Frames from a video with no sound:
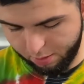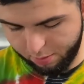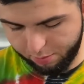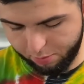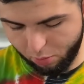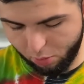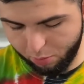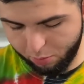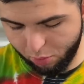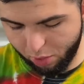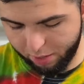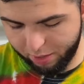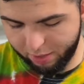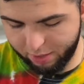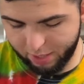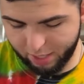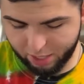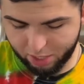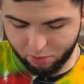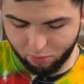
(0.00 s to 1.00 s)
Bone broth is
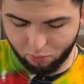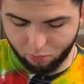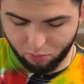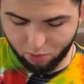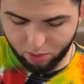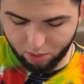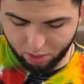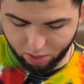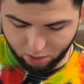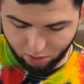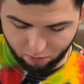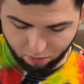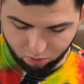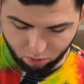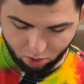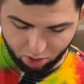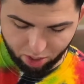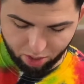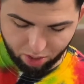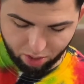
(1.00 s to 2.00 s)
actually really good
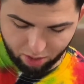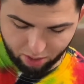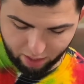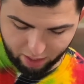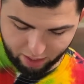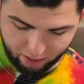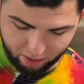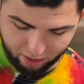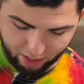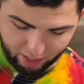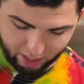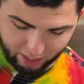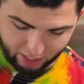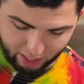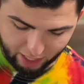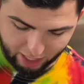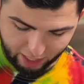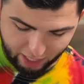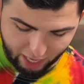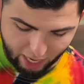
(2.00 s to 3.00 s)
for you. That's how you get a
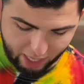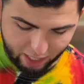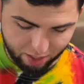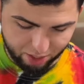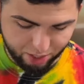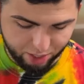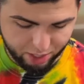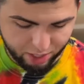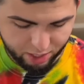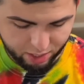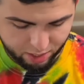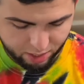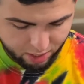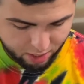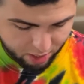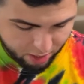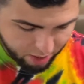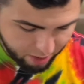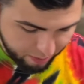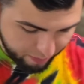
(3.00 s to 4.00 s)
lot of collagen in
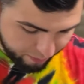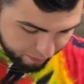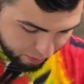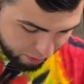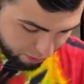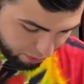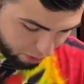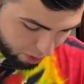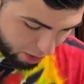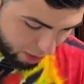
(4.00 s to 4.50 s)
for